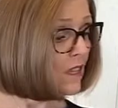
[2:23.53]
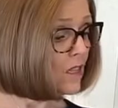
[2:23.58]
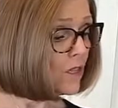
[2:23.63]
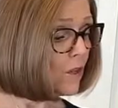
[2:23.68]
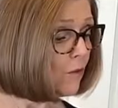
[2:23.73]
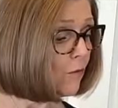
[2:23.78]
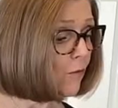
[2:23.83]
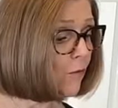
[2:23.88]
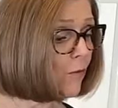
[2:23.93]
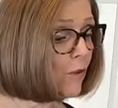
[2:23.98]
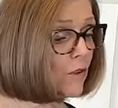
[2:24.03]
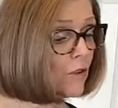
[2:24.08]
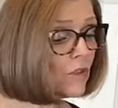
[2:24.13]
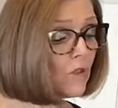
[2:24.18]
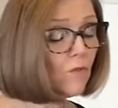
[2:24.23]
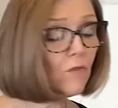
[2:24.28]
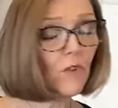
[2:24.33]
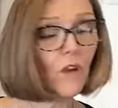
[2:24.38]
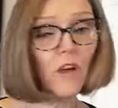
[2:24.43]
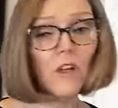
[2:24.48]
So
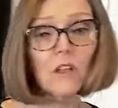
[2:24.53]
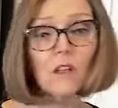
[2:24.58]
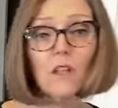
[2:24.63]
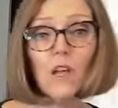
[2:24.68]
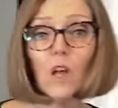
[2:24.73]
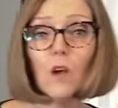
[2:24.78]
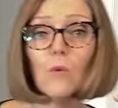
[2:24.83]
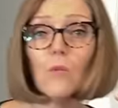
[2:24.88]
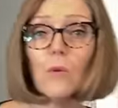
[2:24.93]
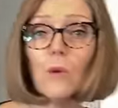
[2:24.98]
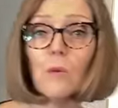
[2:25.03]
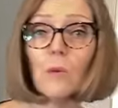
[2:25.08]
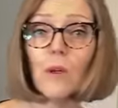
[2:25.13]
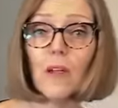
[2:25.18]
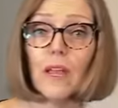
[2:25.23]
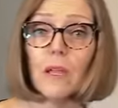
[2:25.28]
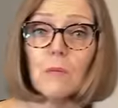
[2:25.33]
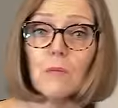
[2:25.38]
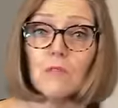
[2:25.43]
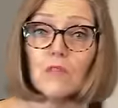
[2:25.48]
first of all, we were
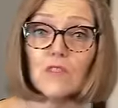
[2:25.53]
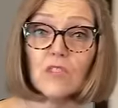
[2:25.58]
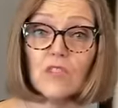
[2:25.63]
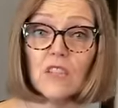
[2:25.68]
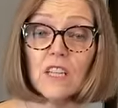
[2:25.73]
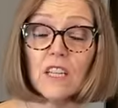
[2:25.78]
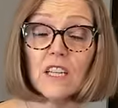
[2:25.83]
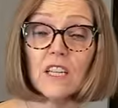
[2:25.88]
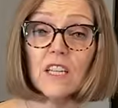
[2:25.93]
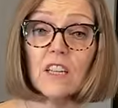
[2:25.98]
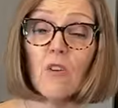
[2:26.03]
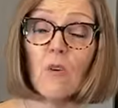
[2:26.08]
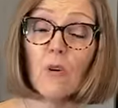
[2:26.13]
able to get